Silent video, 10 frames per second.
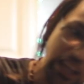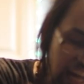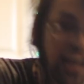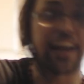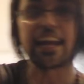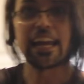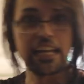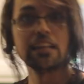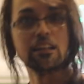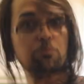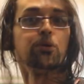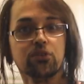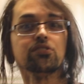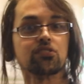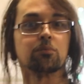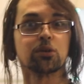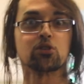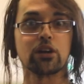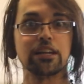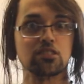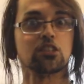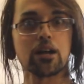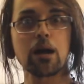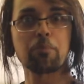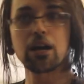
the heck in and pull some crazy crap